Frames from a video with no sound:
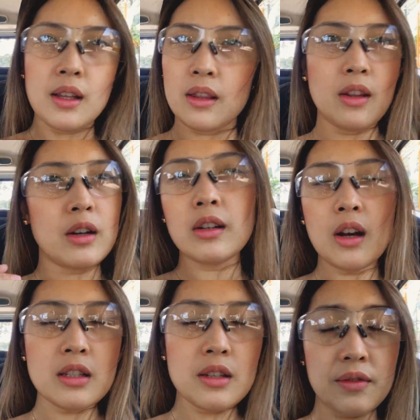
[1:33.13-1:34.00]
There are
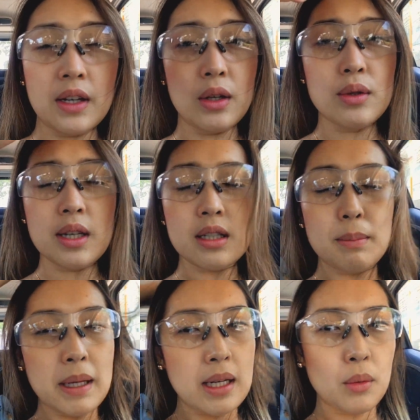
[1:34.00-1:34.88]
lots of videos
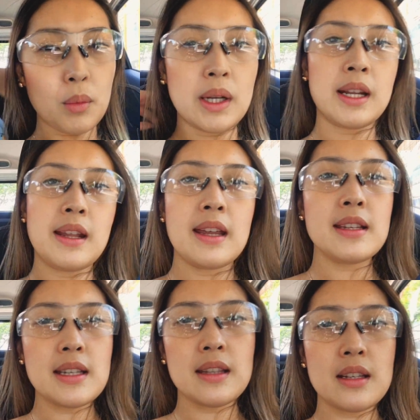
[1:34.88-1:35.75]
explaining what it
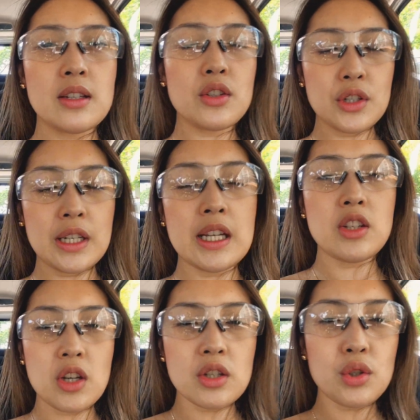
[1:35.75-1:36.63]
is, and this is really
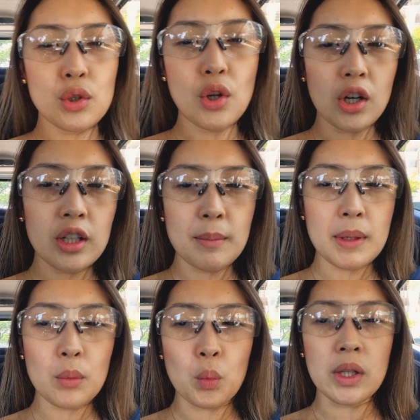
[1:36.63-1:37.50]
just to
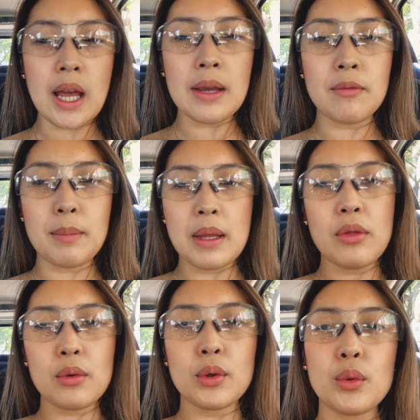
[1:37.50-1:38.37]
document what I've been
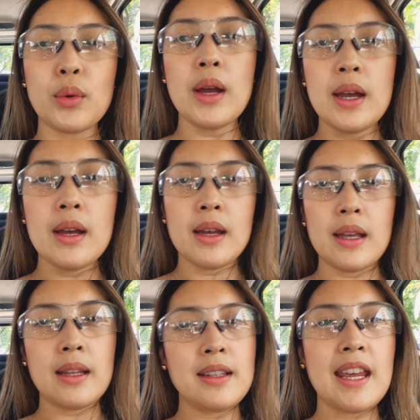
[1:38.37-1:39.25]
through
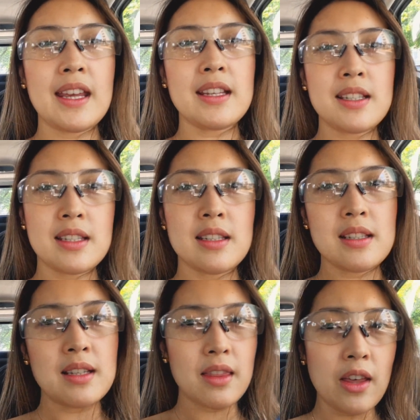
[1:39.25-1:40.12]
in case
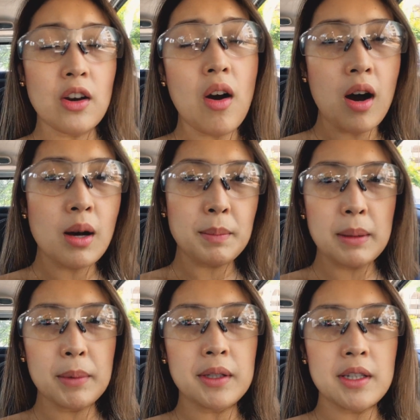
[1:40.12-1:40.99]
there are
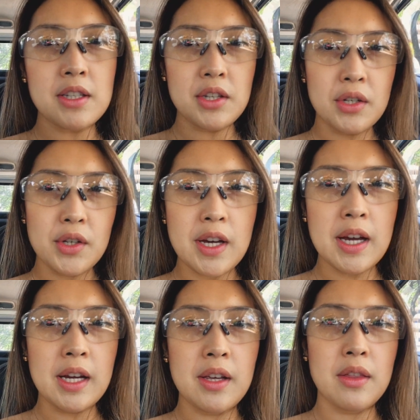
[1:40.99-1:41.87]
people
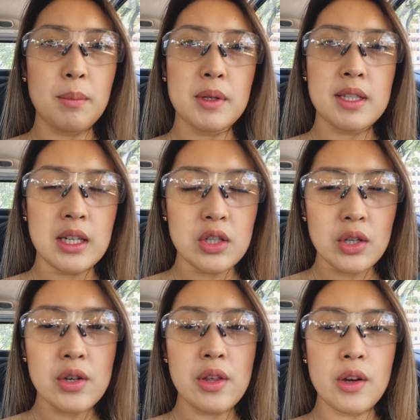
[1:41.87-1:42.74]
considering the
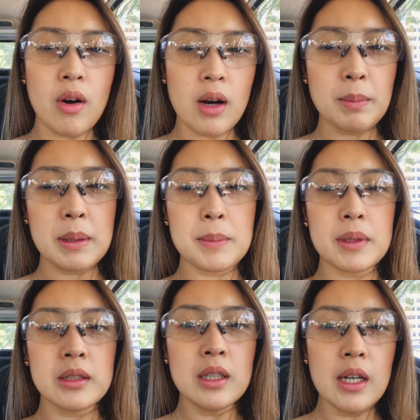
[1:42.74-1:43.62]
procedure. There are
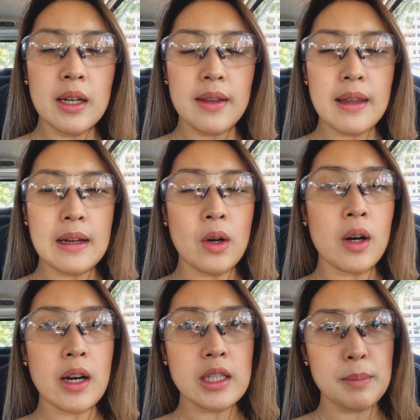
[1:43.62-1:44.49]
people that
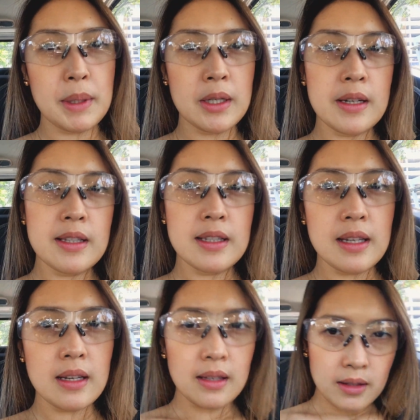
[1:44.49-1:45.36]
are
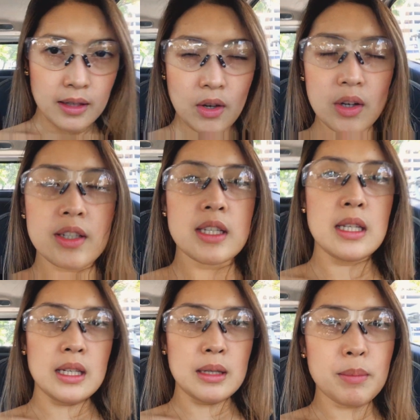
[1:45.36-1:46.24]
experiencing the
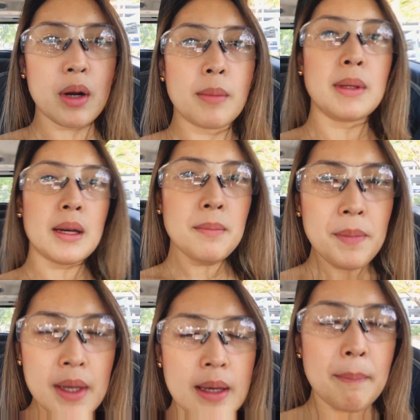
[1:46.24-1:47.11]
RCE problem.
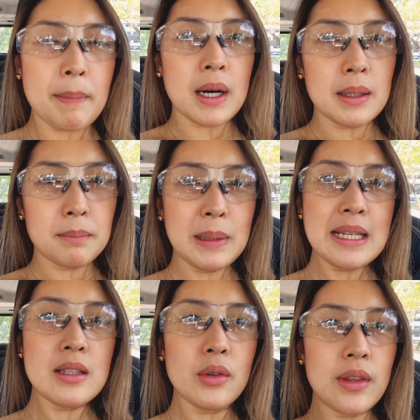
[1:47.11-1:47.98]
But
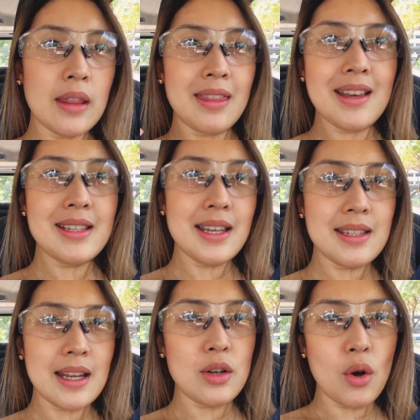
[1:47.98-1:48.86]
please note that this is
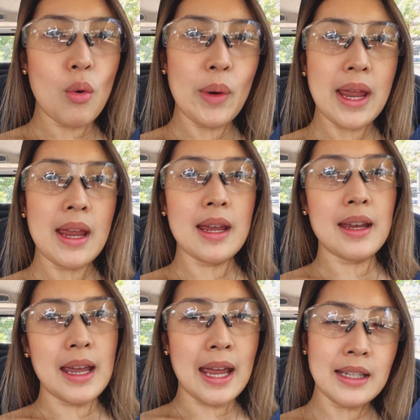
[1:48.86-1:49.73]
in no
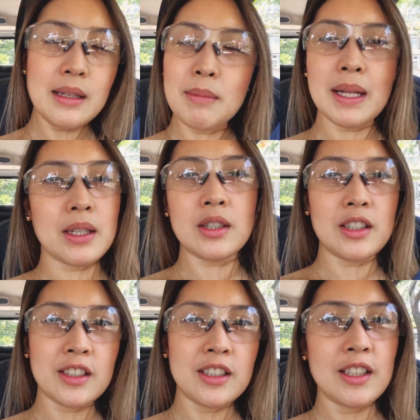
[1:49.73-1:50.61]
way any
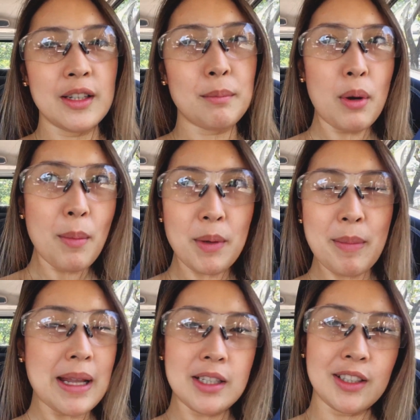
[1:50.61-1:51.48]
proper
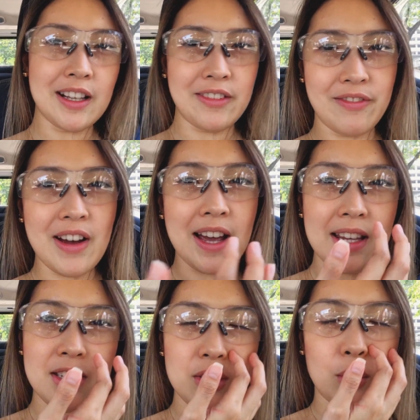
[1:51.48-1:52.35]
medical
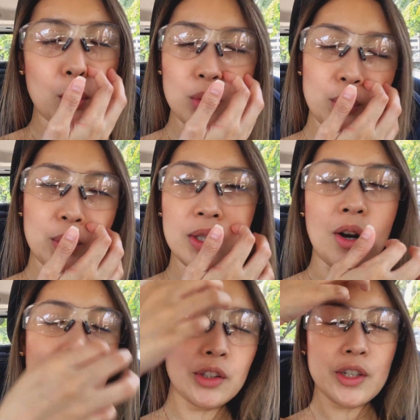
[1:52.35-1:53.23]
advice. Go to a
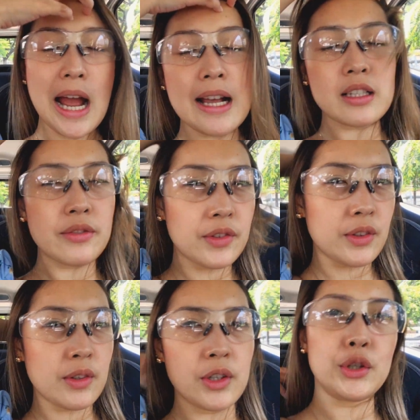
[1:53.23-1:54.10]
doctor, ask
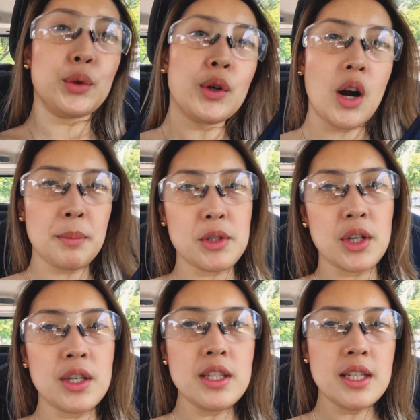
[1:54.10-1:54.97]
for your
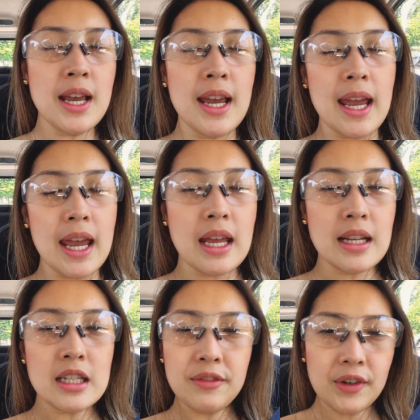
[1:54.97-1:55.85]
options. And
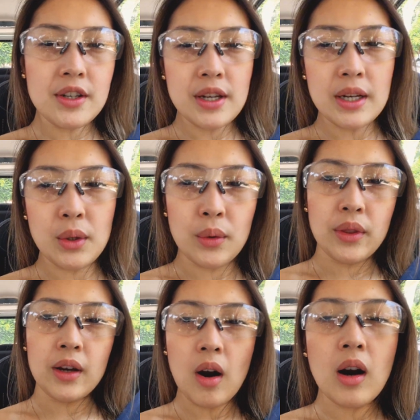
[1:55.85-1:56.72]
as far as I know,
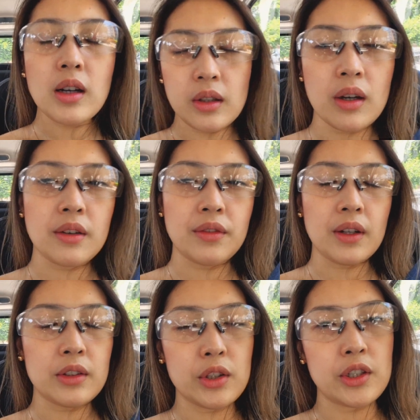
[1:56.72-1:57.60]
there are a lot of
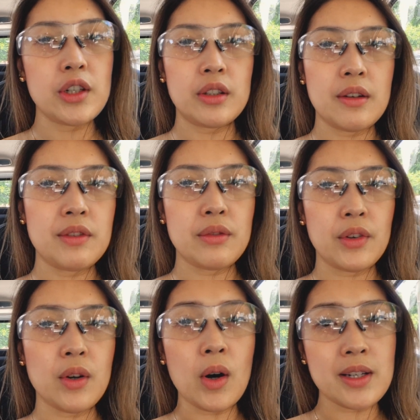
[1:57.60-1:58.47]
alternatives
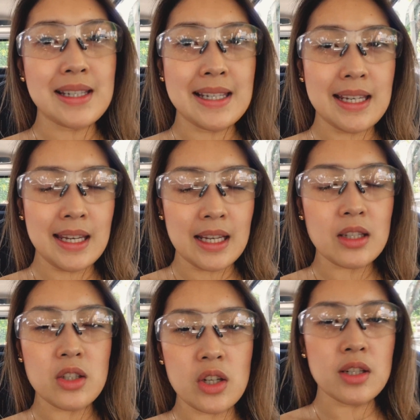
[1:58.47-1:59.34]
for RCE.
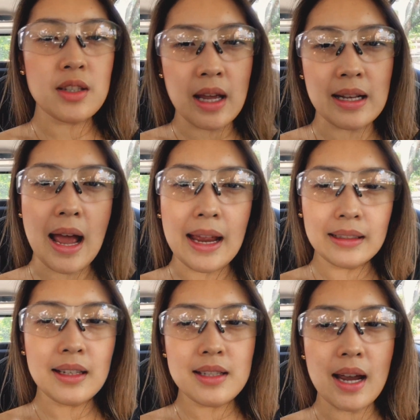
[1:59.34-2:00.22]
It's just that I
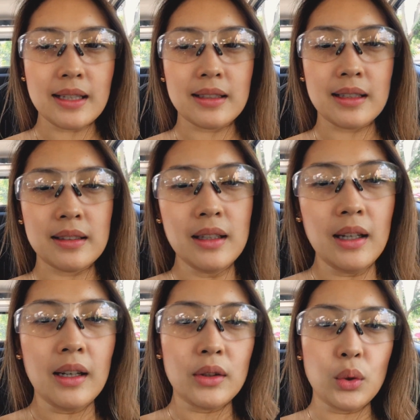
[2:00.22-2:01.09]
decided
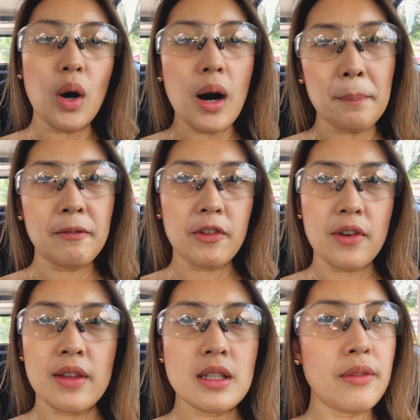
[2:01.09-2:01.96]
to opt for
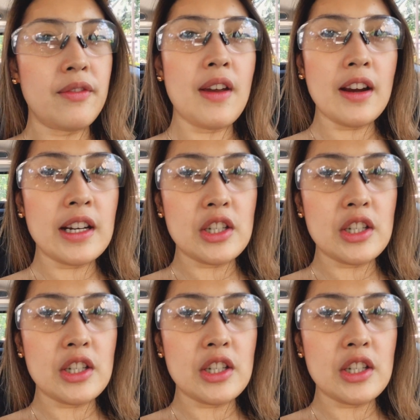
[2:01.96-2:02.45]
this very